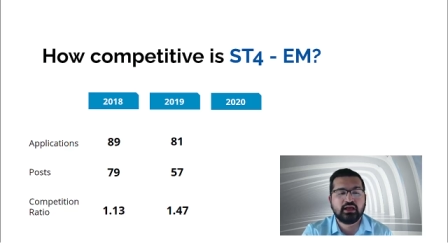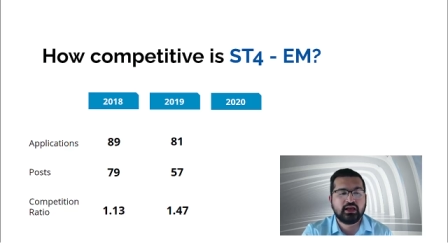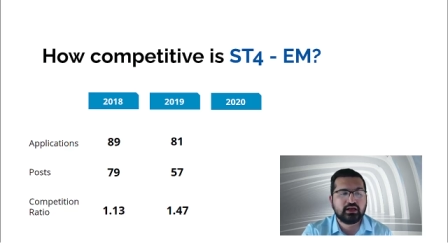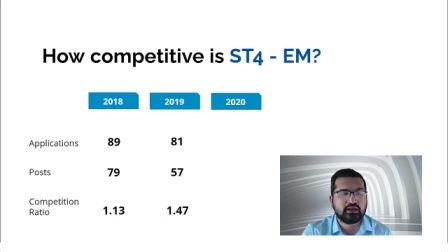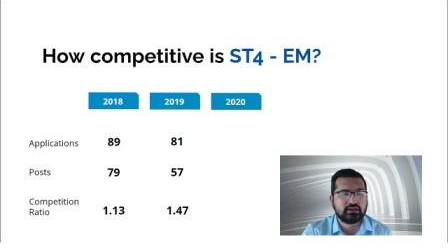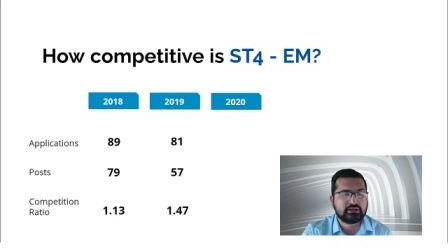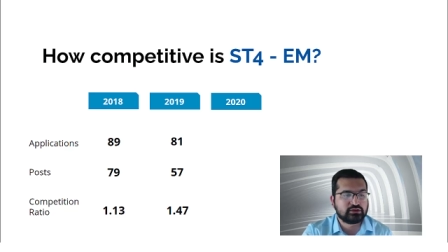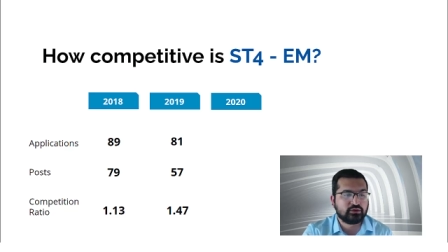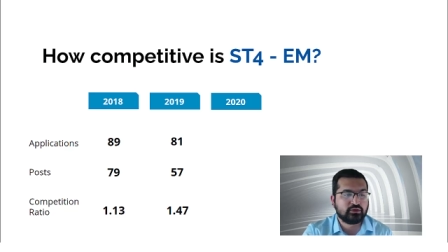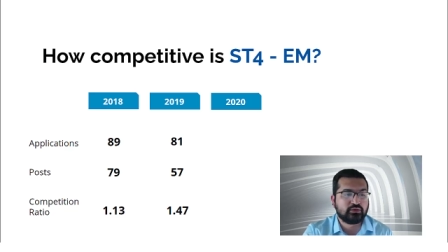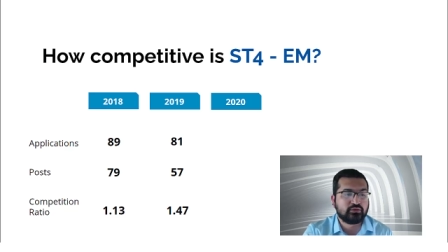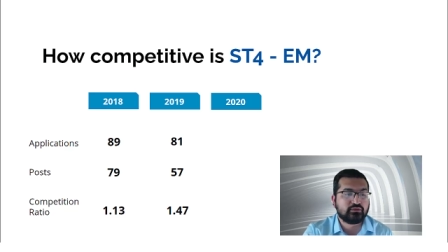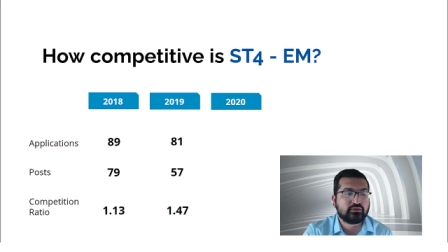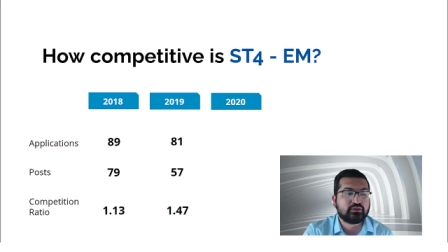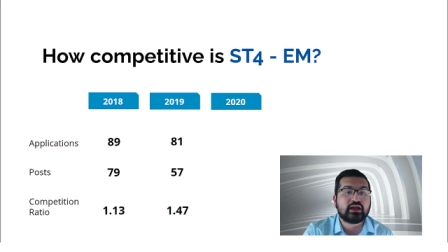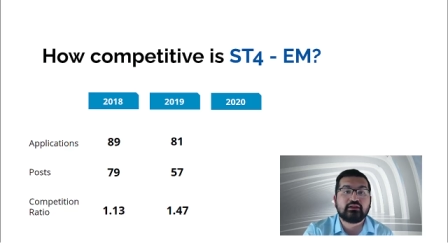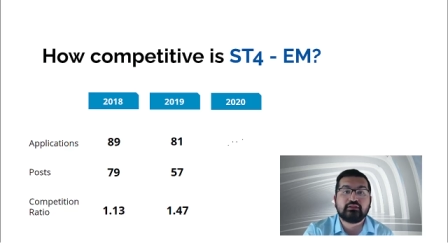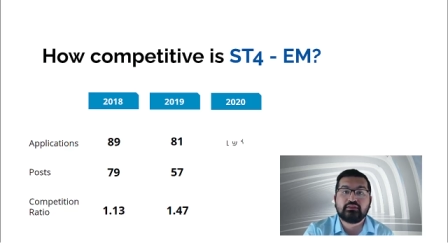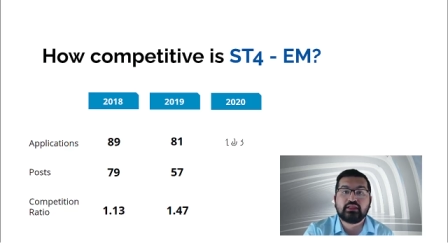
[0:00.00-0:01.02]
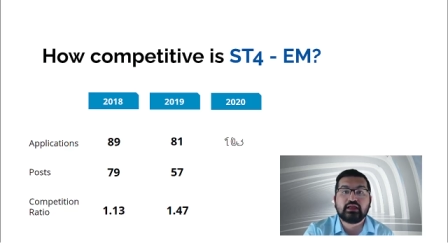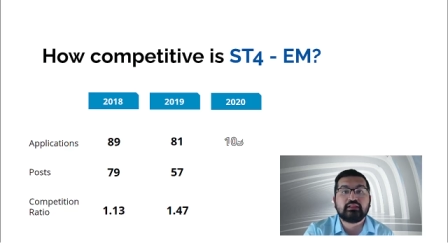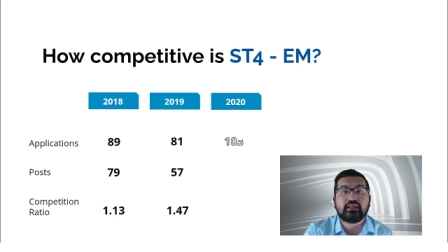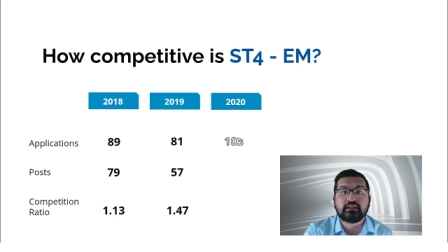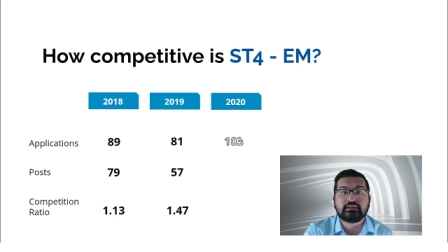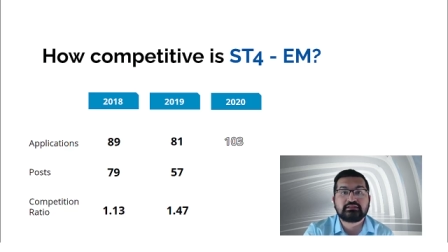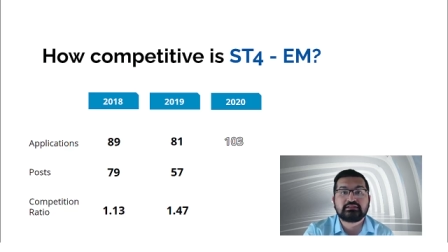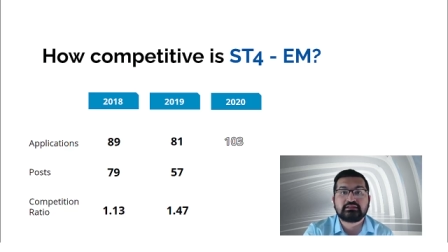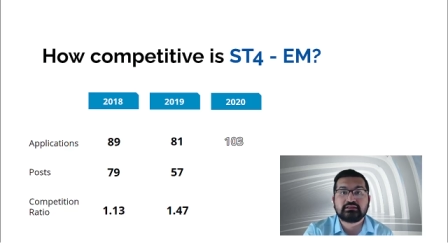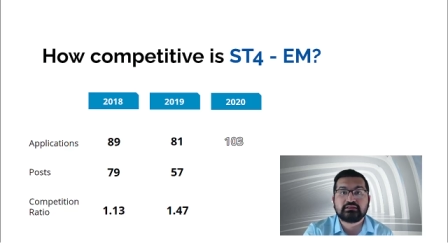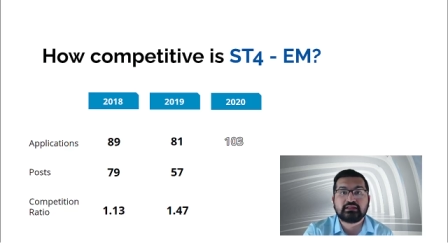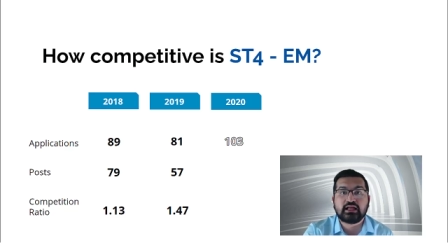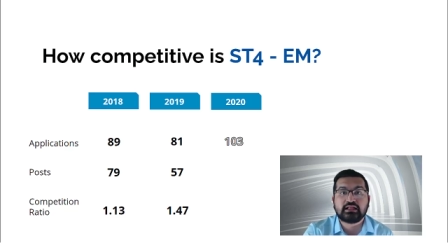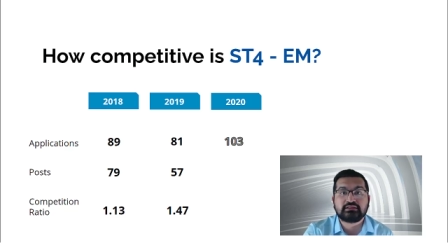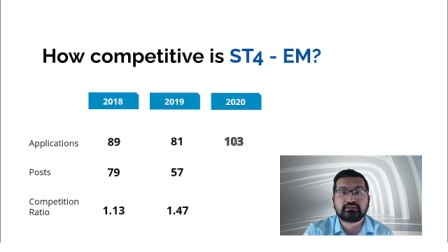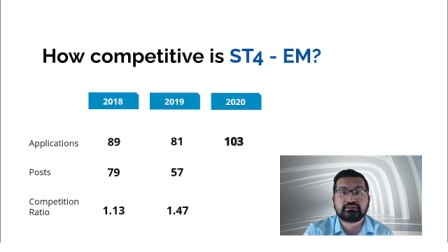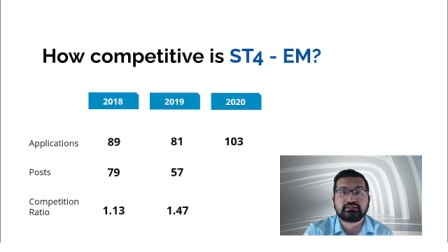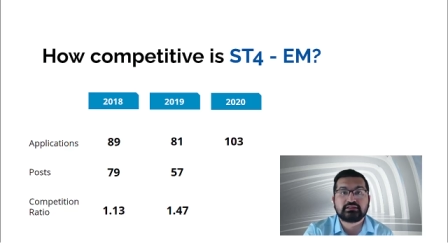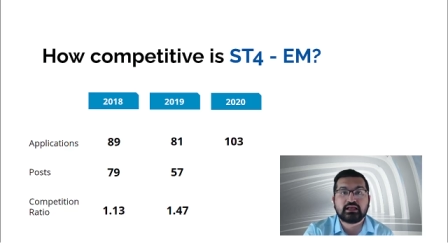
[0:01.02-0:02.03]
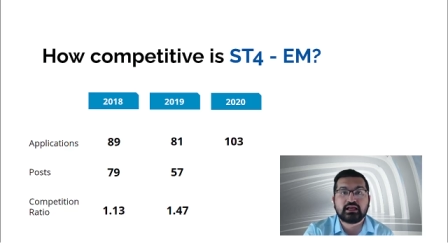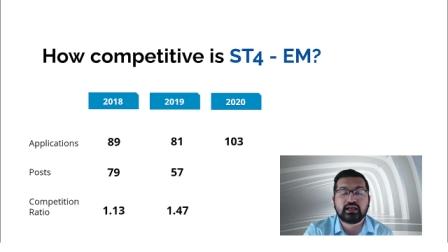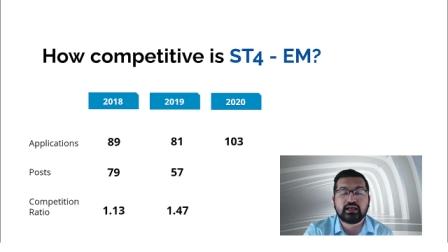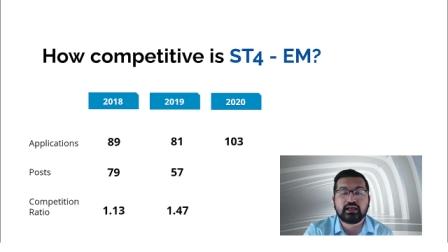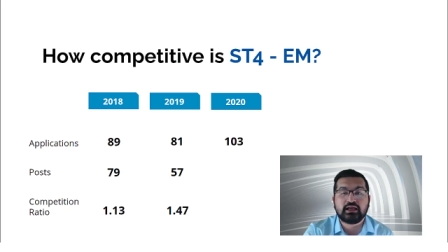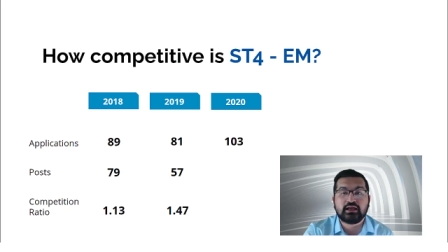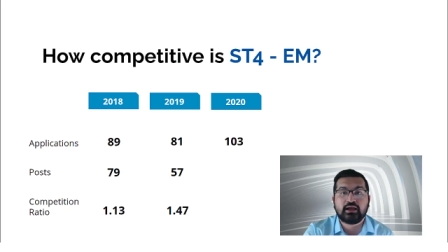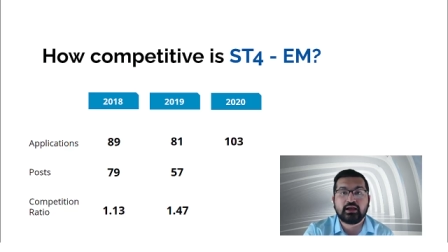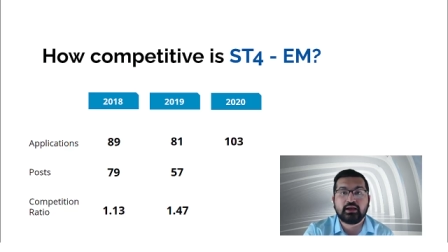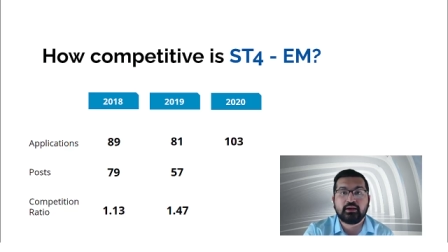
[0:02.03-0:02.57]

so there, that's that's a,